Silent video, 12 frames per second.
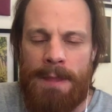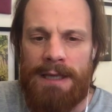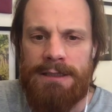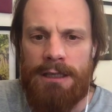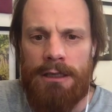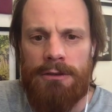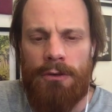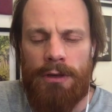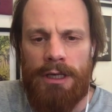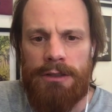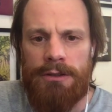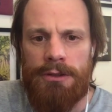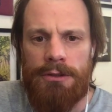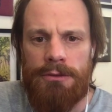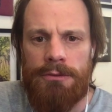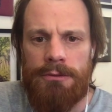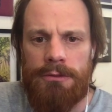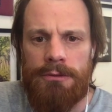I started talking
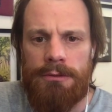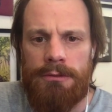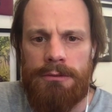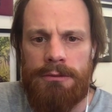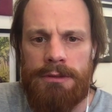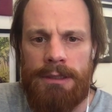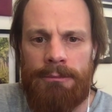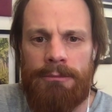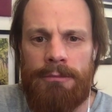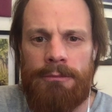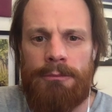to some